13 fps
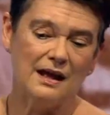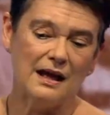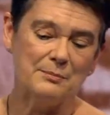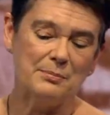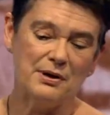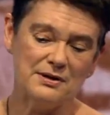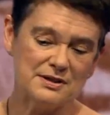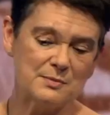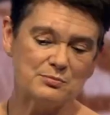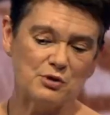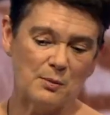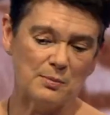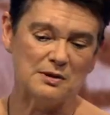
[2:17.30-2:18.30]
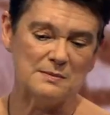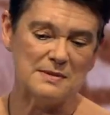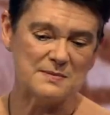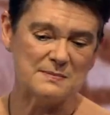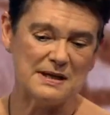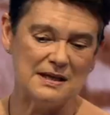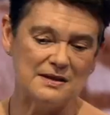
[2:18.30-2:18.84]
And part of the problem has
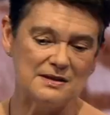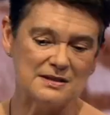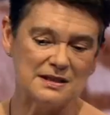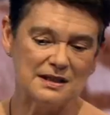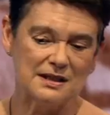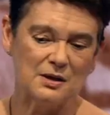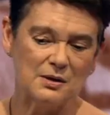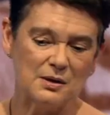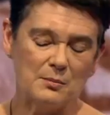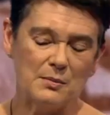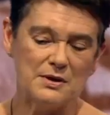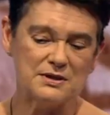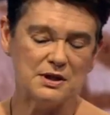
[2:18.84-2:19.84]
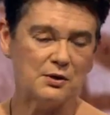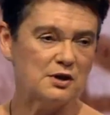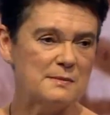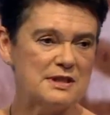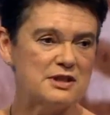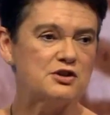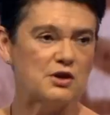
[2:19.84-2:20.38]
been that most
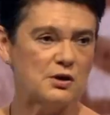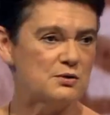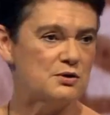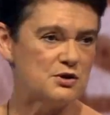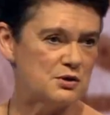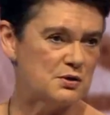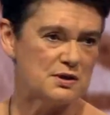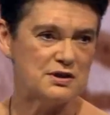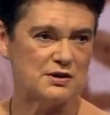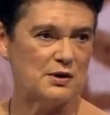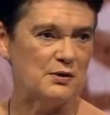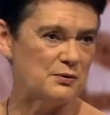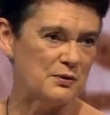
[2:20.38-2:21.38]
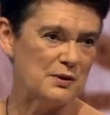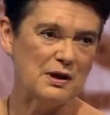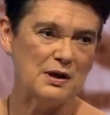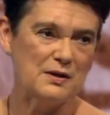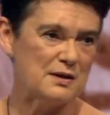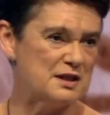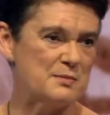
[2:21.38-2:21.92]
economists don't do the stuff
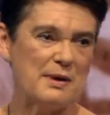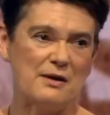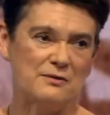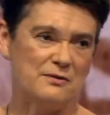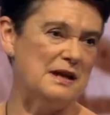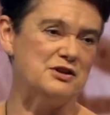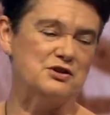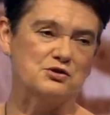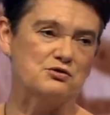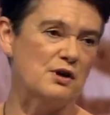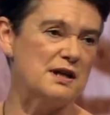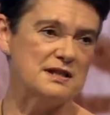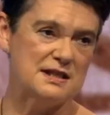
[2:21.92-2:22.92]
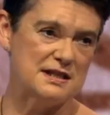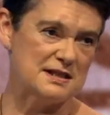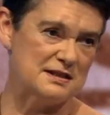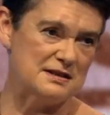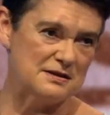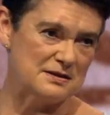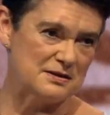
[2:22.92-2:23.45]
that's about financial crises
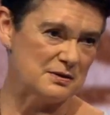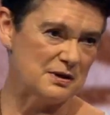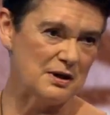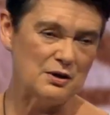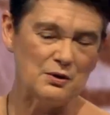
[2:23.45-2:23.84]
and